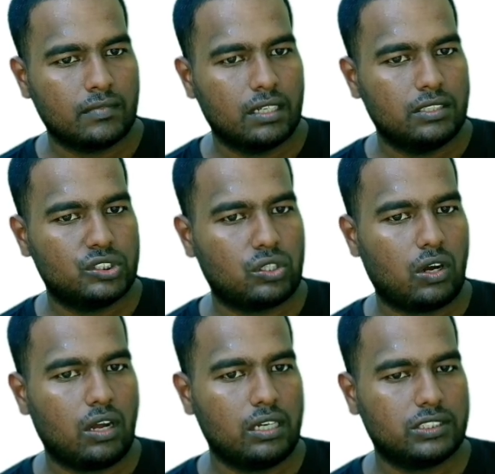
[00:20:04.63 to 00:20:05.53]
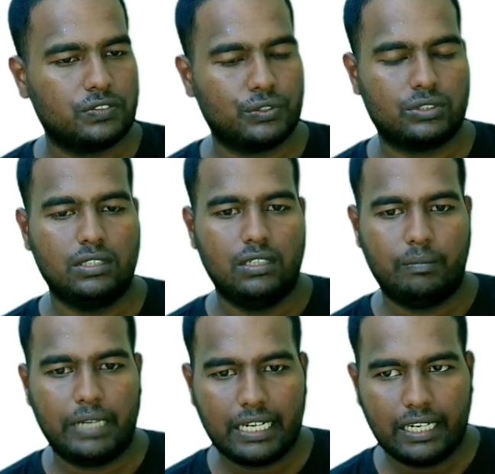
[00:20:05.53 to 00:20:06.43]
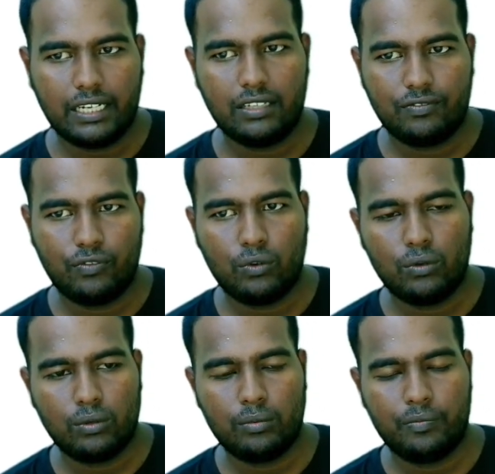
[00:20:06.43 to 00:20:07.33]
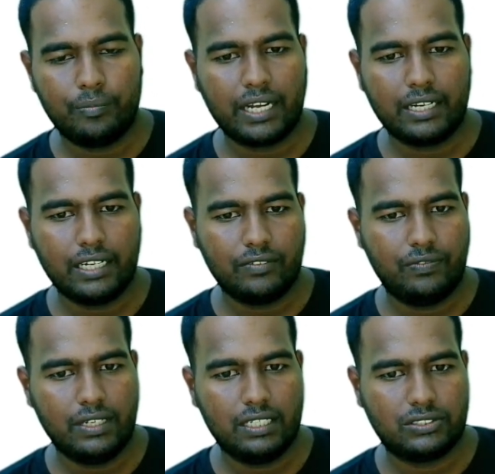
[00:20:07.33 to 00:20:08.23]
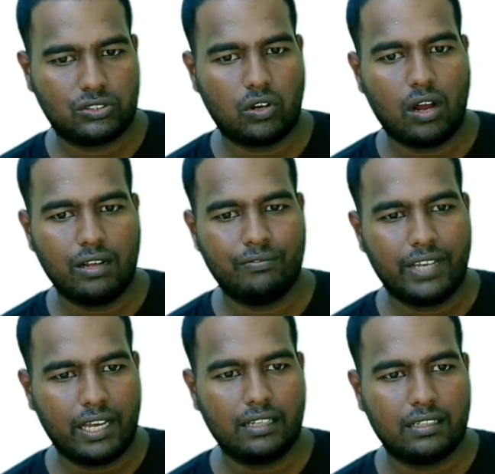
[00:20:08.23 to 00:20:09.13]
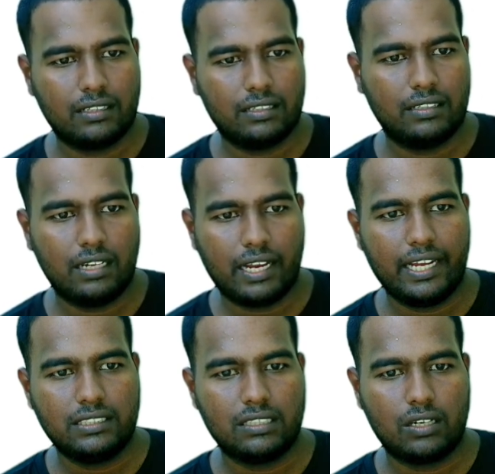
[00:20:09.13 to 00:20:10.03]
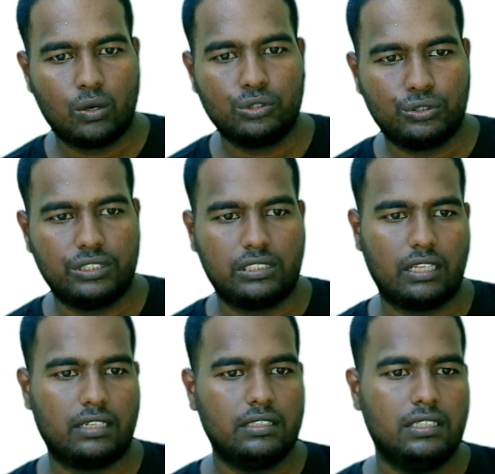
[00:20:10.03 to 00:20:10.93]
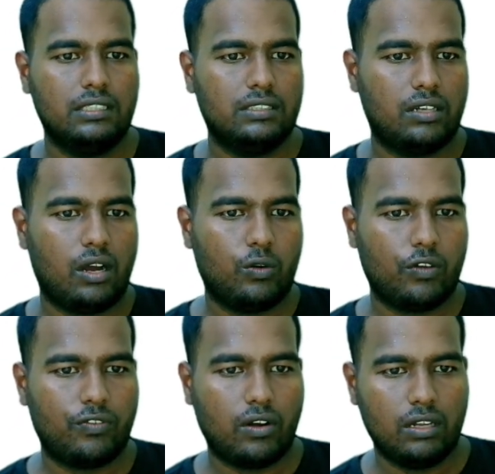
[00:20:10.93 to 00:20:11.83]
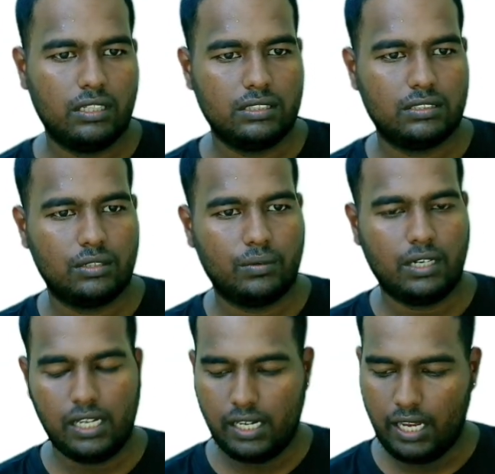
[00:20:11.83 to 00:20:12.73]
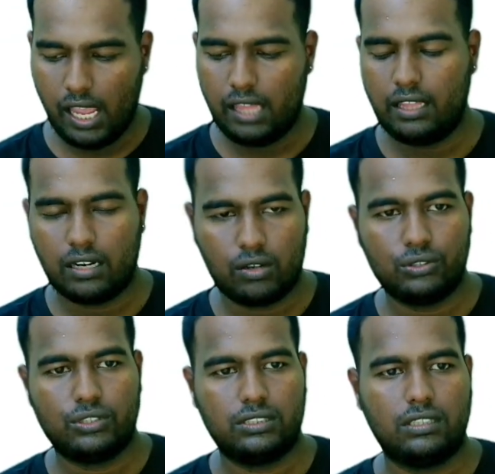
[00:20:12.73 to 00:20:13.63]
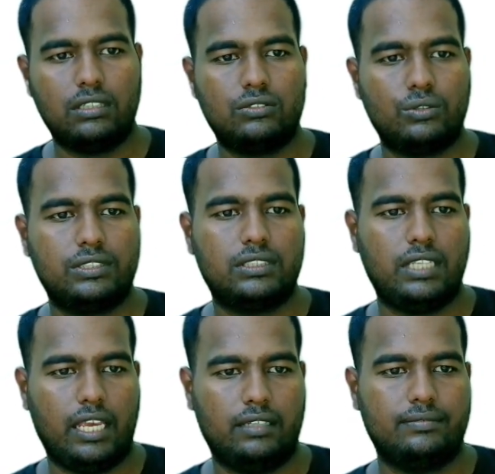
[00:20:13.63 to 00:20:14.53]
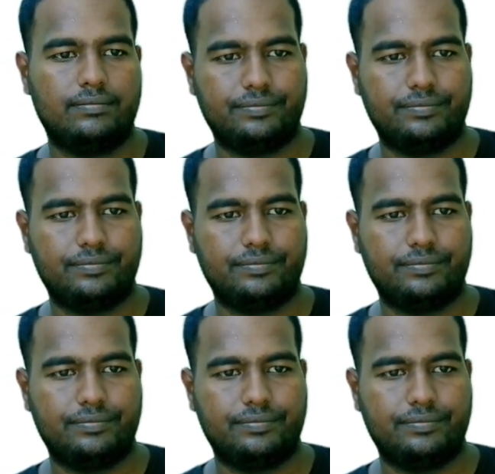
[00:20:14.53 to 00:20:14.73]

strongest force? Magnetic field is strong where the lines are close to each other. Out of all this, only in A they are close to each other, so it's A.